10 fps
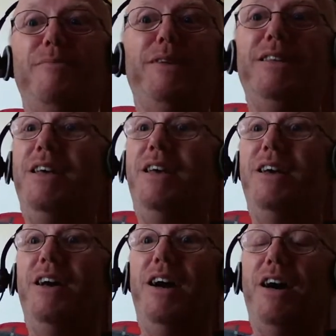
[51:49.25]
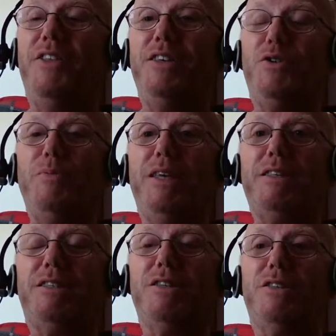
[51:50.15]
I mean, I think somebody
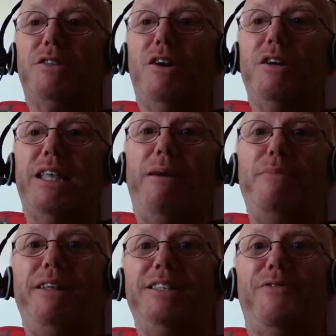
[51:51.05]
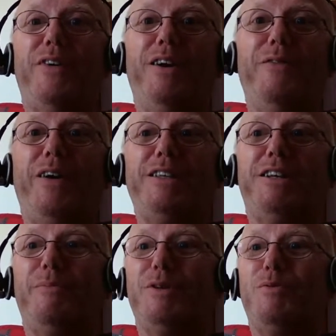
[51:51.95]
has to start Emily's fan
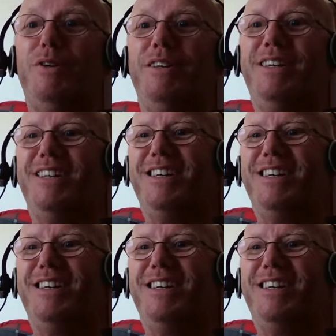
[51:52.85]
club as well.